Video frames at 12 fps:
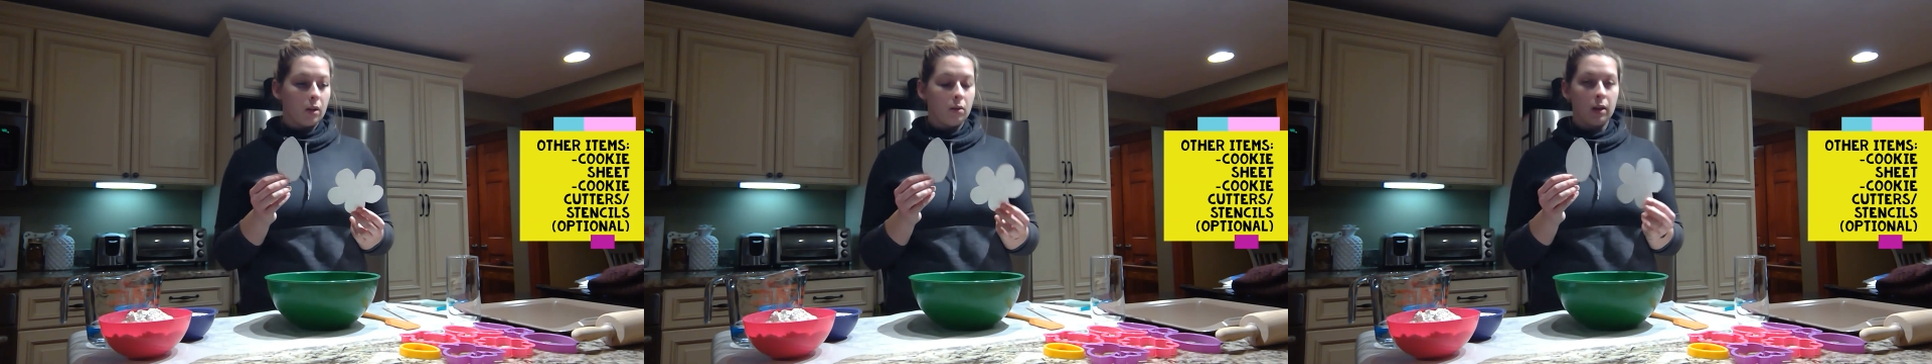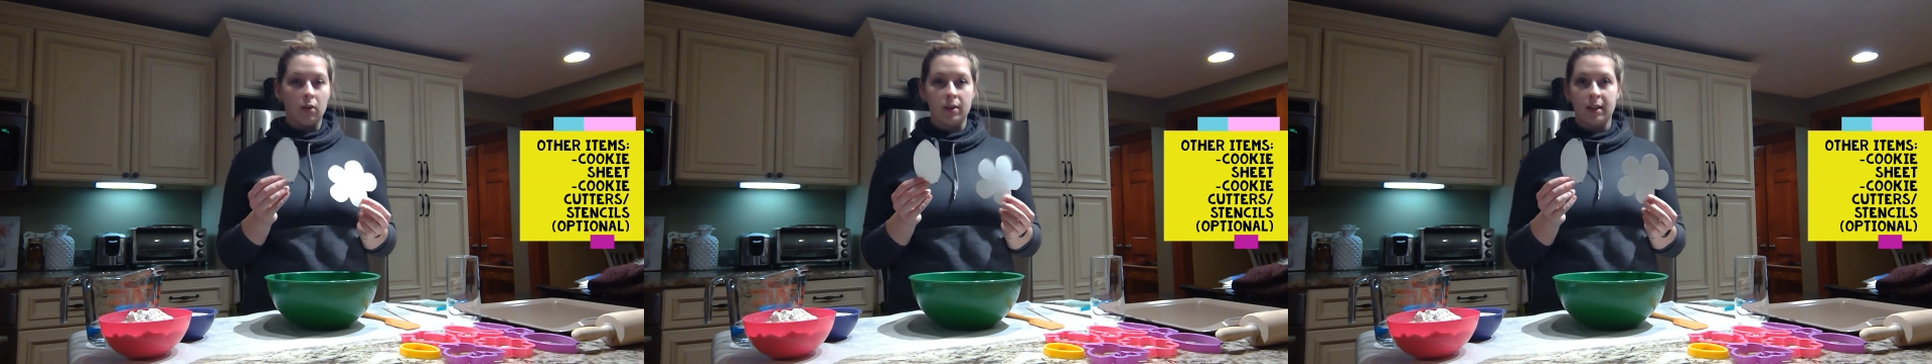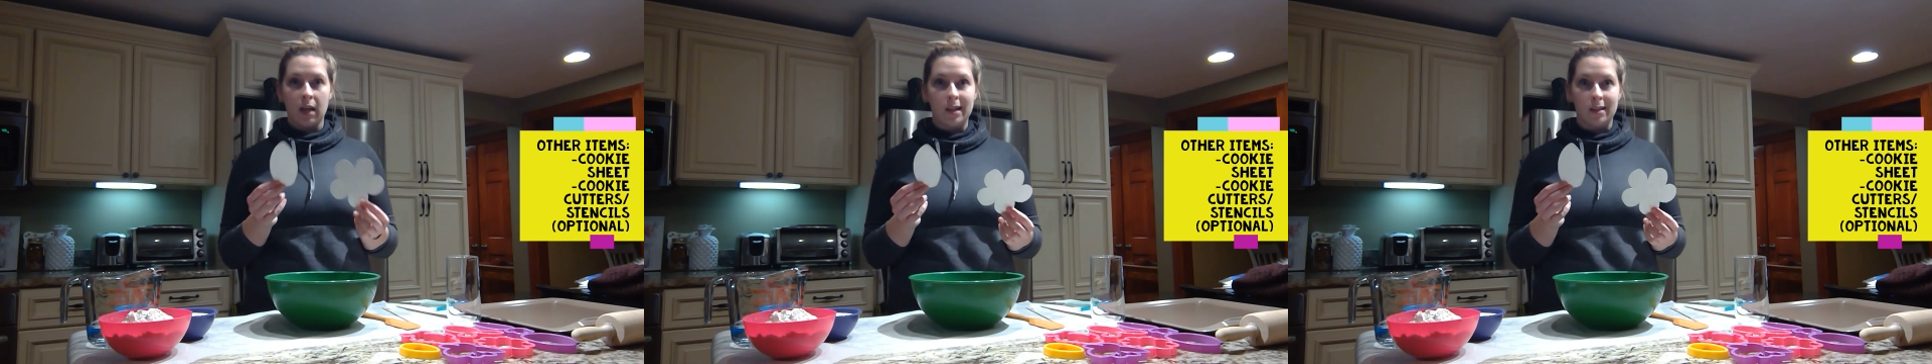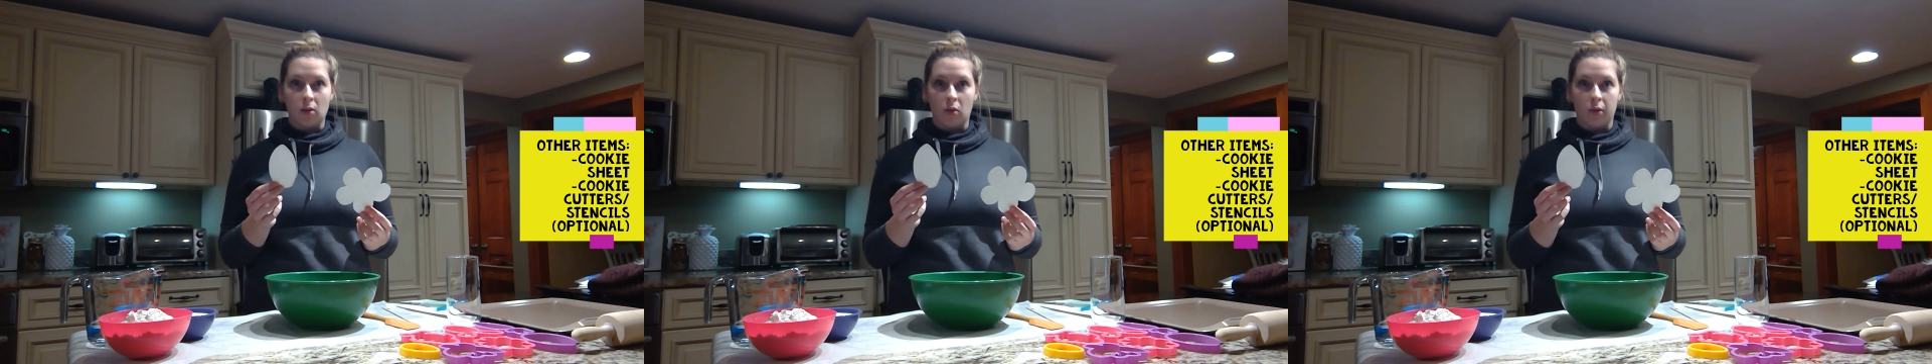little
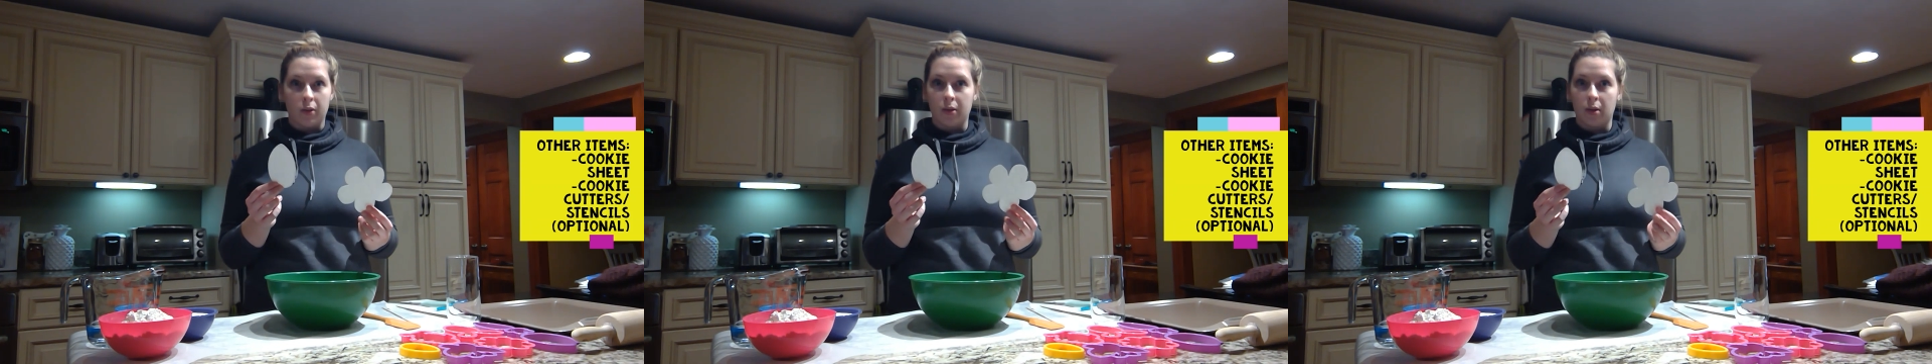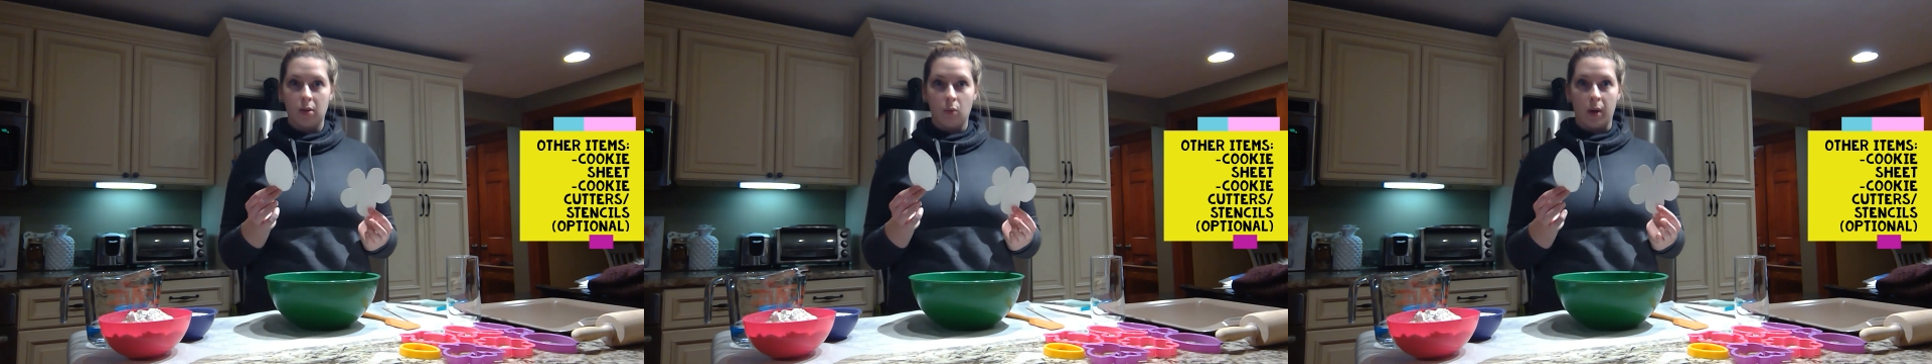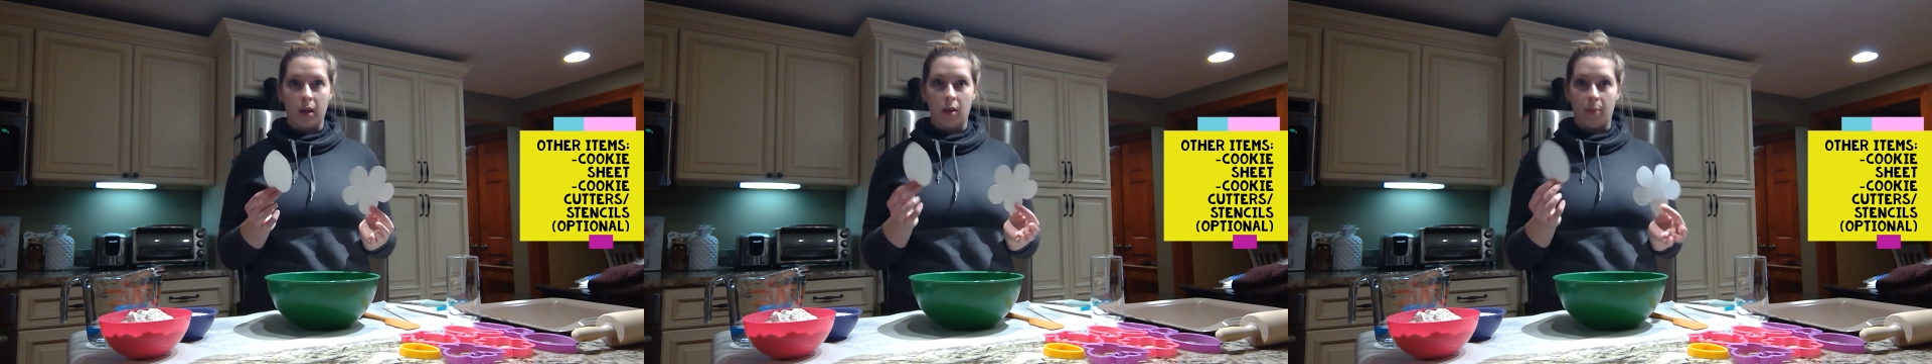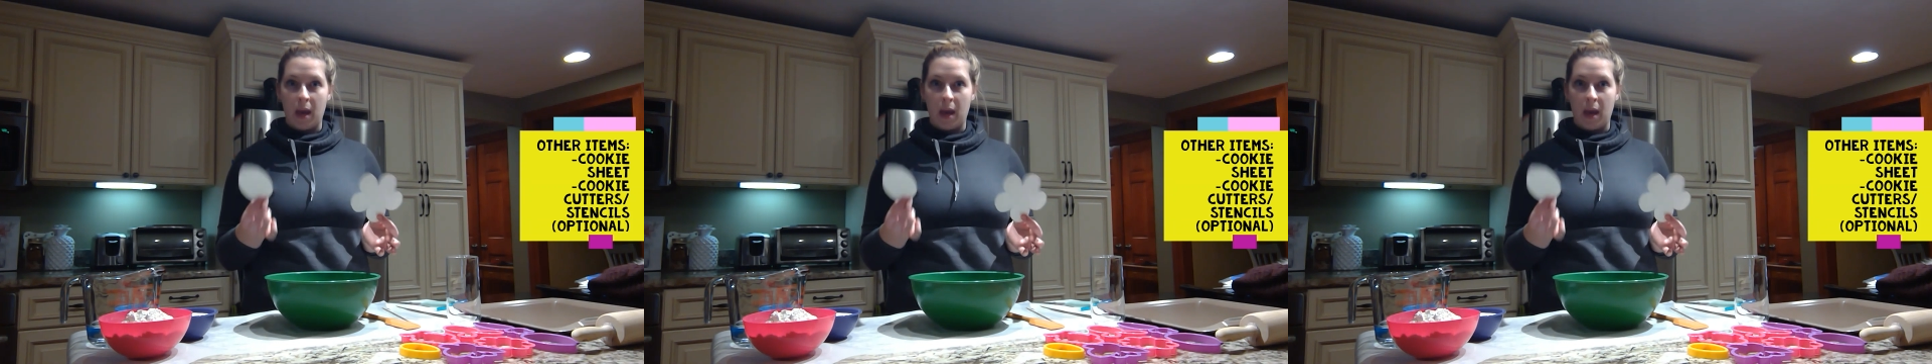stencils with